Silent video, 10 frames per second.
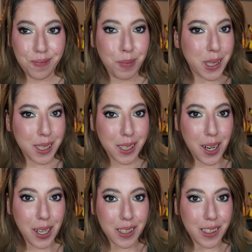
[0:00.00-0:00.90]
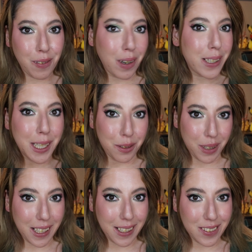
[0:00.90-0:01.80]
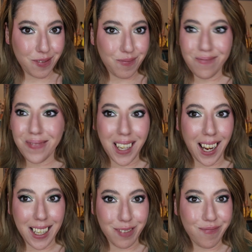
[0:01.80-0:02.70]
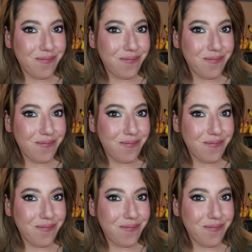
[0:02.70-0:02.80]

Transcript: Put this on around 9.20, okay?